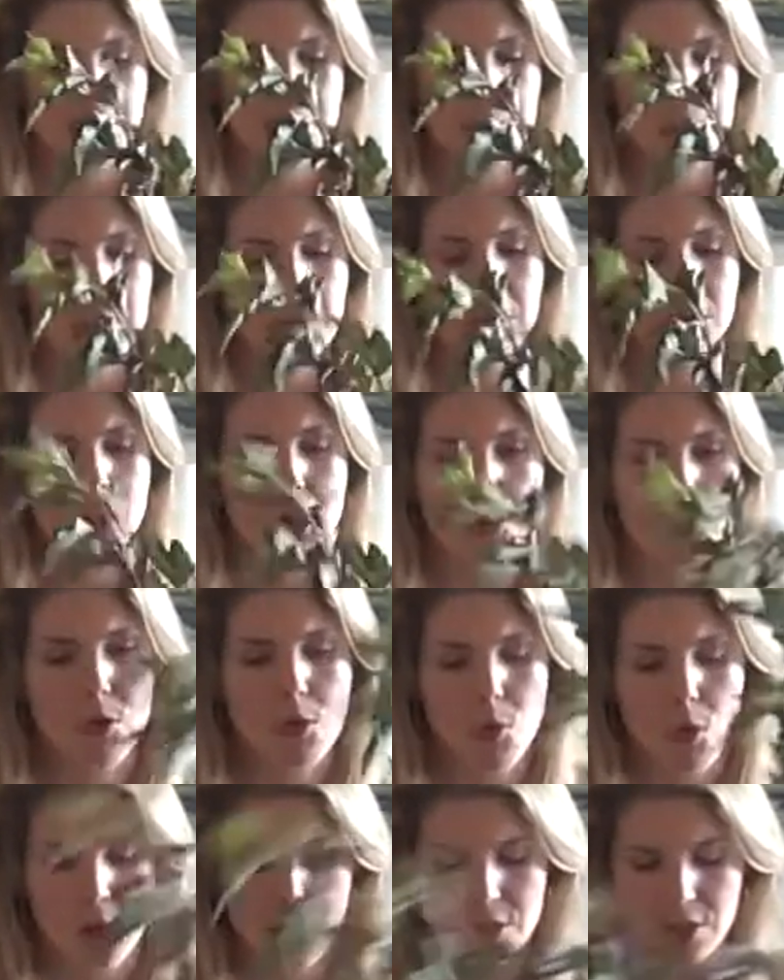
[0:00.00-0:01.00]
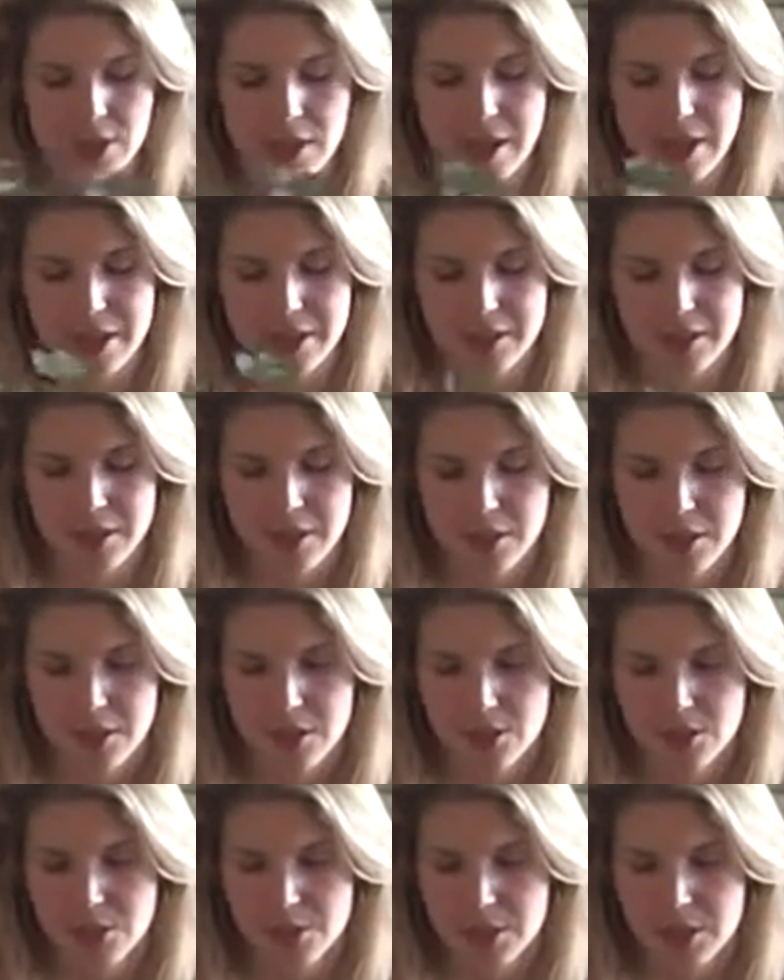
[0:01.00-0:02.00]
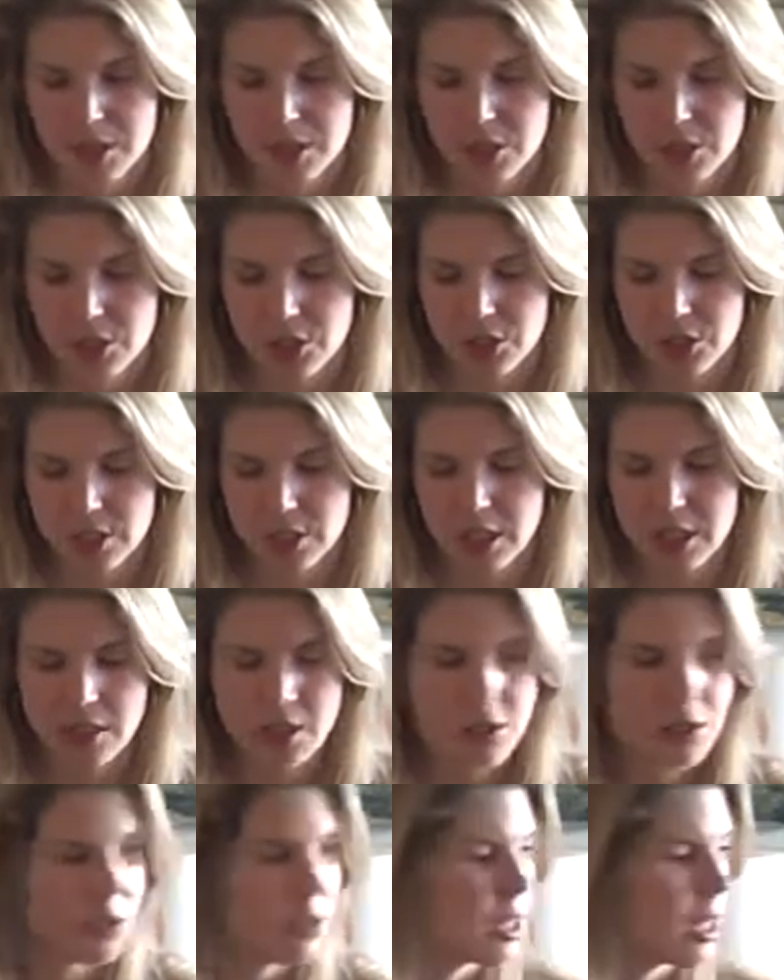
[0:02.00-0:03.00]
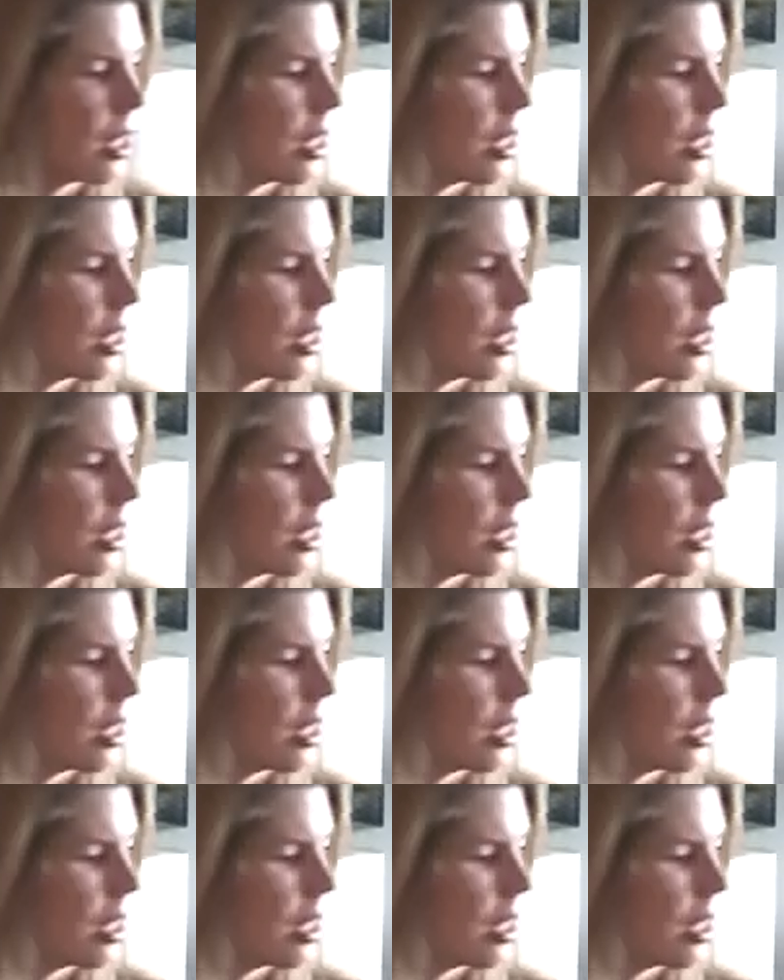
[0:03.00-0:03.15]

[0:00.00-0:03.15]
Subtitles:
going to be below the water line. So I'm going to just stick those